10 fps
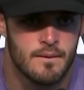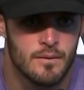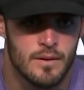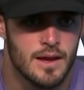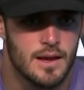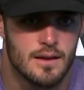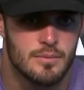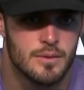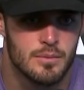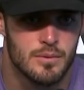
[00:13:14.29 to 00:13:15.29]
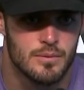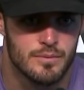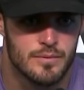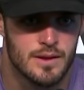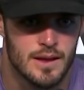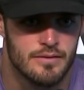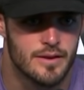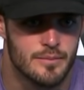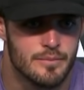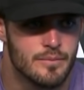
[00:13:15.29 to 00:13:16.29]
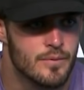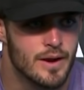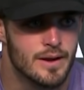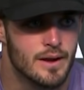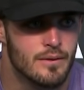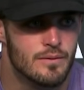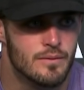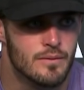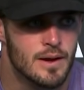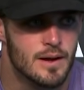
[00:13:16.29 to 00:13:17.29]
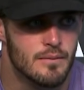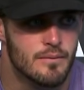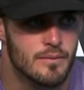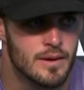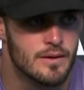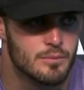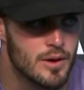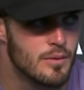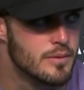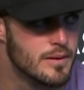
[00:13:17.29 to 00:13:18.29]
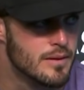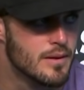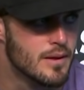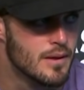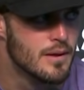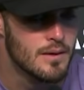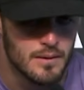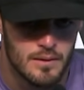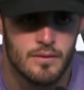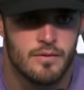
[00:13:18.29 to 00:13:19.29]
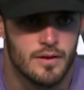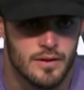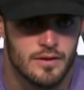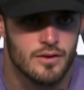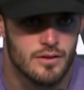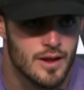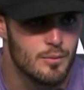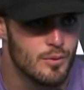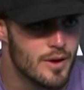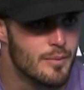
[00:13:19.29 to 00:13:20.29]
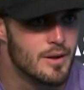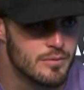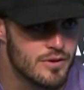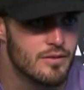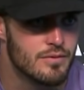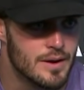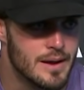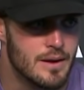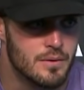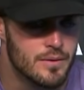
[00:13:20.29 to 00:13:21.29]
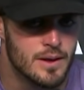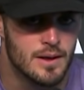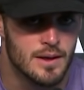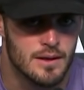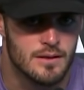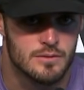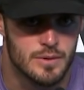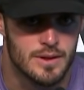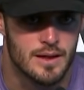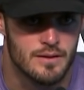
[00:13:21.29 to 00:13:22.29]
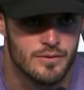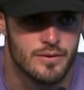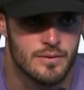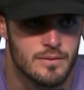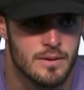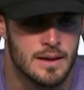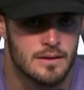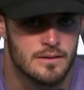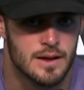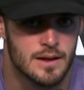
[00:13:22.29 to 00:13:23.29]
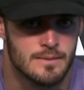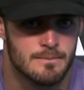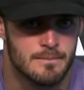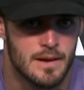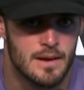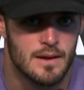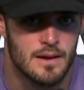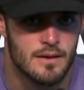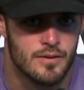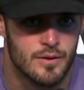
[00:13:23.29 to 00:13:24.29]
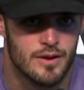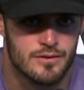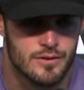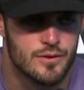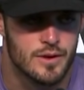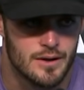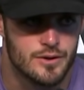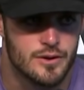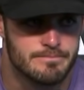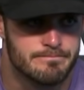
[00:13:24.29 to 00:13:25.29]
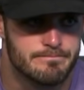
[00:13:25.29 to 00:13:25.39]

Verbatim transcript: he needs people to love him right now. Um, he's probably feeling a certain type of way about himself right now, and he needs to be loved. And uh, if no one else will do it, I'll do it.